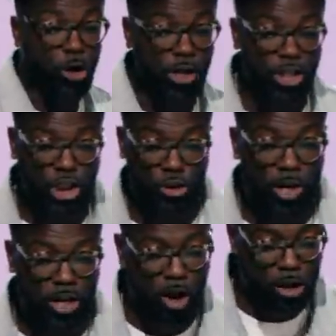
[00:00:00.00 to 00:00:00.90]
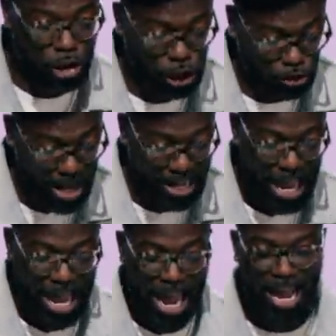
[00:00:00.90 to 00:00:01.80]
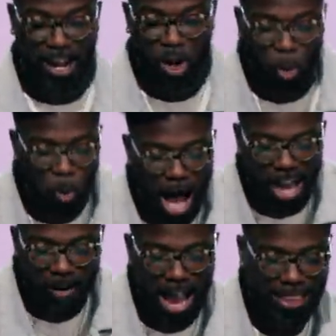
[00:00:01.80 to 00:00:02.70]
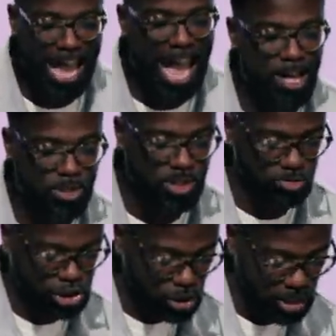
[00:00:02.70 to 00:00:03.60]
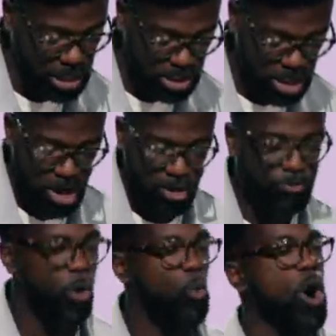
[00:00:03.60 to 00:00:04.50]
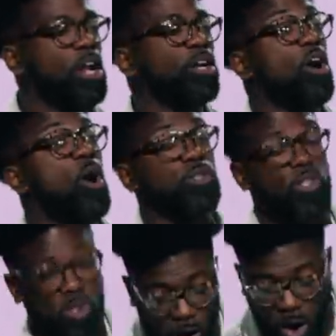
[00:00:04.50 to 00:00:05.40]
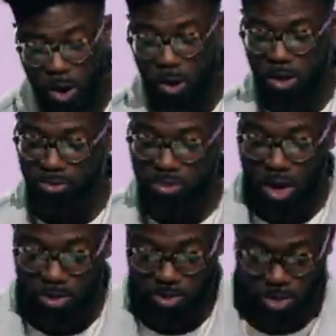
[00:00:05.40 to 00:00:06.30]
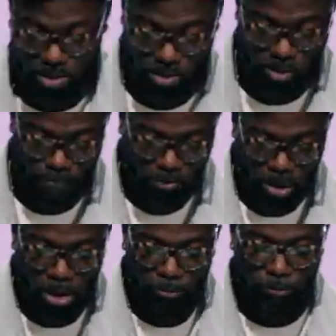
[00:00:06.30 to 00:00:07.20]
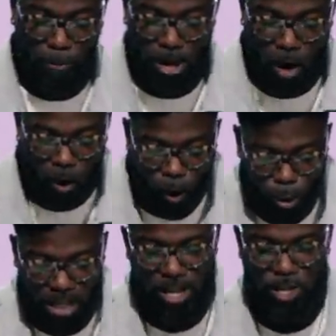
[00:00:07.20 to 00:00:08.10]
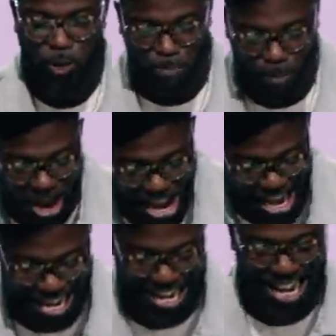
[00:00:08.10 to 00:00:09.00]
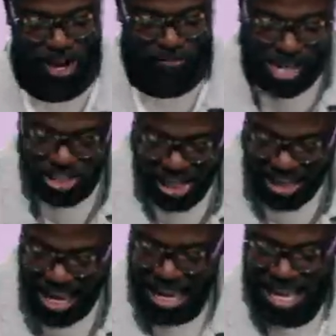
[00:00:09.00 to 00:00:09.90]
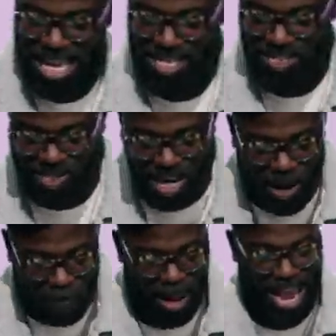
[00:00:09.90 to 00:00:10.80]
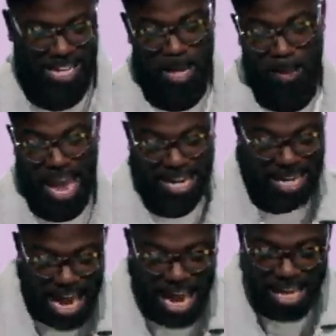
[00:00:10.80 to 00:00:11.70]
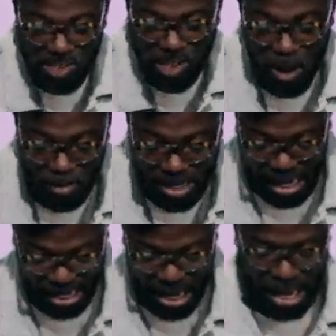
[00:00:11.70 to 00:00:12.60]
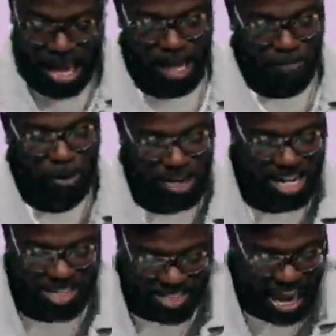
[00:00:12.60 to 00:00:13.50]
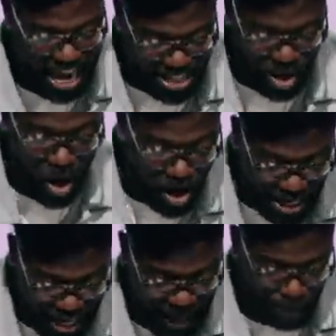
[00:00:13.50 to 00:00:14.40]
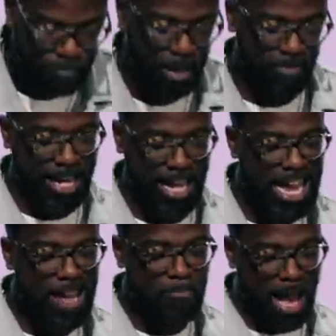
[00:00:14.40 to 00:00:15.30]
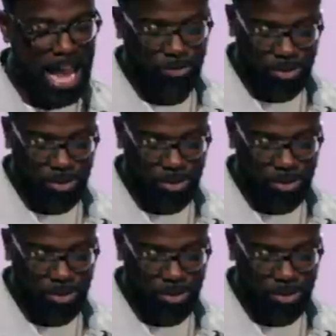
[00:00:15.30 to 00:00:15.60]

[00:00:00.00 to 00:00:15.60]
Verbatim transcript: to the street called Straight, and inquire at the house of Judas for one called Saul of Tarsus for behold, he is praying, and in a vision, he has seen a man named Ananias coming in and putting his hands on him that he might